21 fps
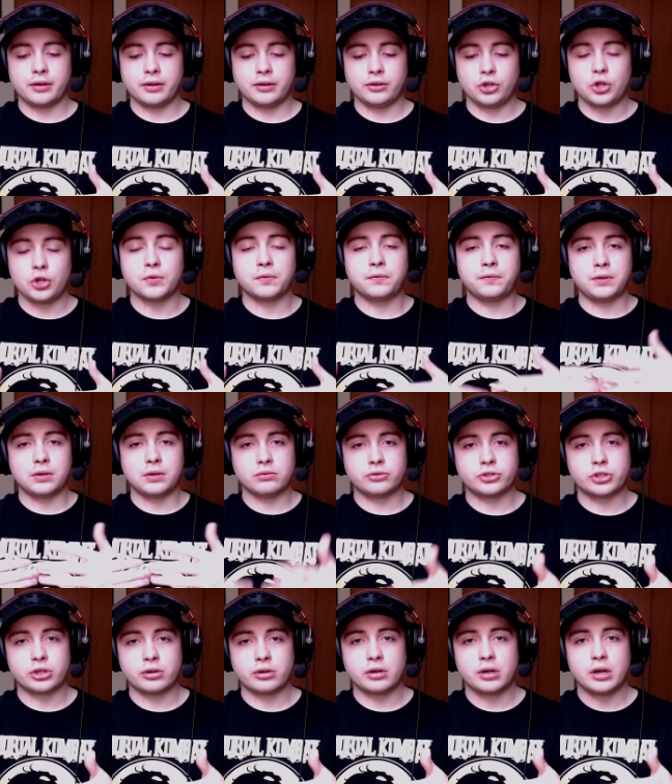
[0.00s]
new
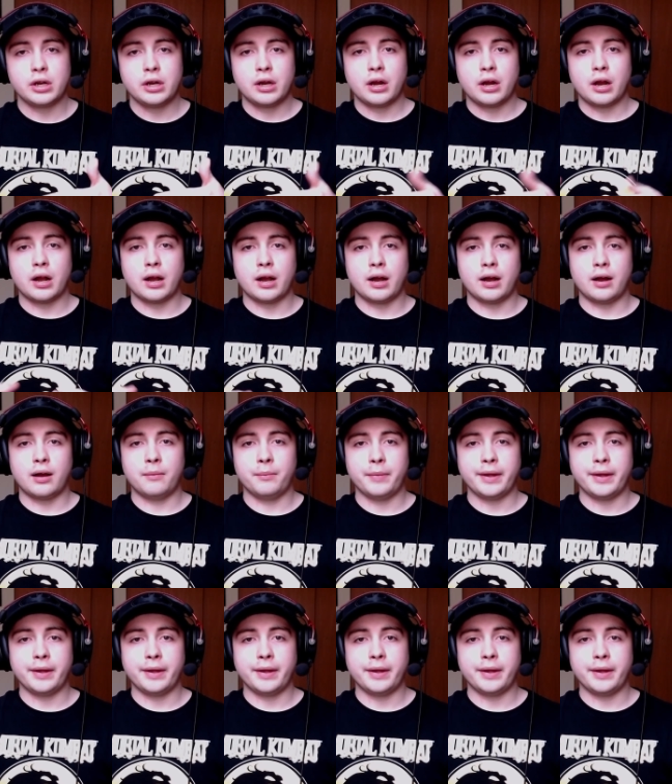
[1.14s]
future um,